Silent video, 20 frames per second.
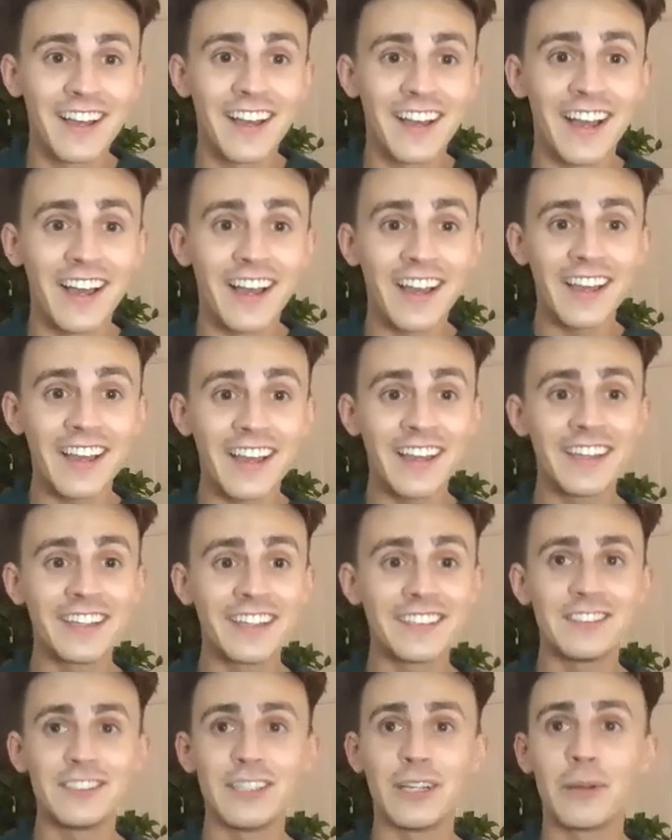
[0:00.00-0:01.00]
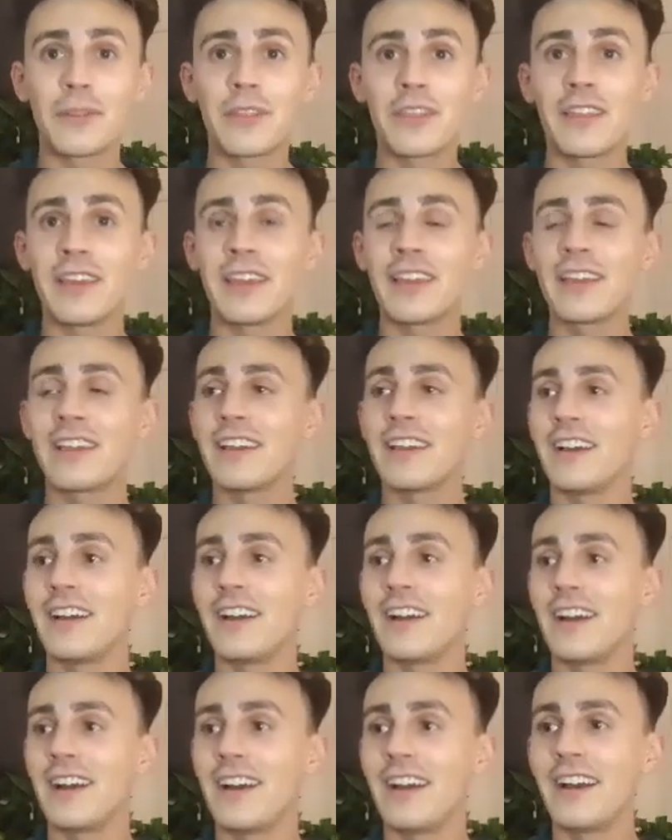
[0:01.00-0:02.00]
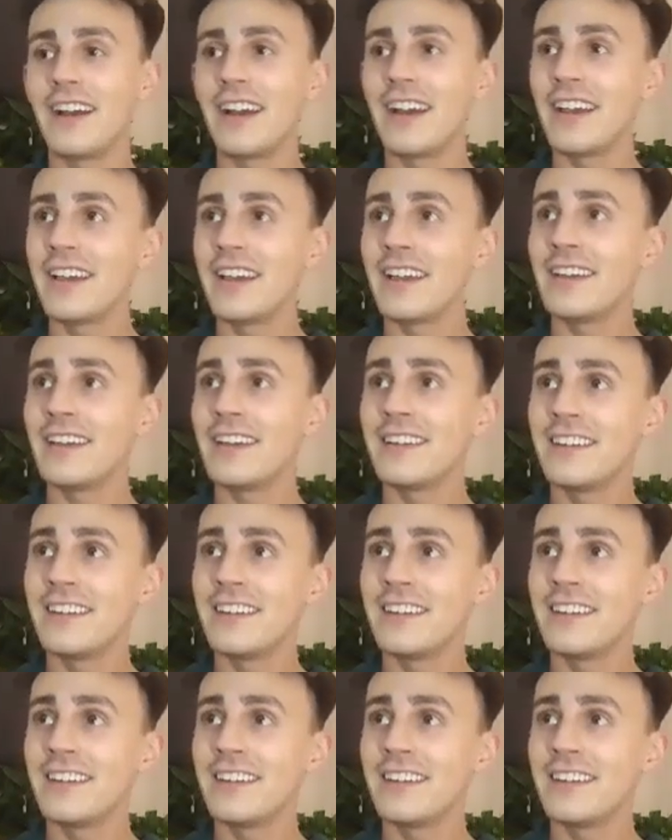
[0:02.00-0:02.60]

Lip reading: I don't think I